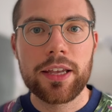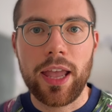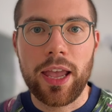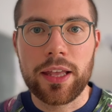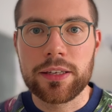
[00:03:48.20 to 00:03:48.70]

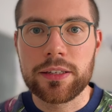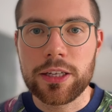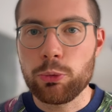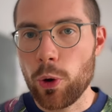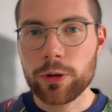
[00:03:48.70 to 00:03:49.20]
and
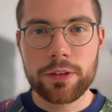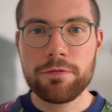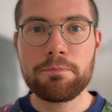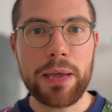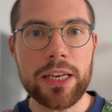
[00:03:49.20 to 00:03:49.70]
it worked
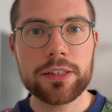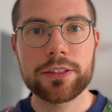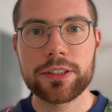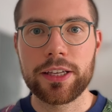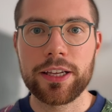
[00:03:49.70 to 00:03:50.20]
even
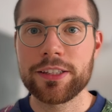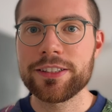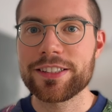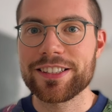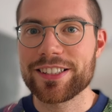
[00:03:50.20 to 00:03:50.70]
better. And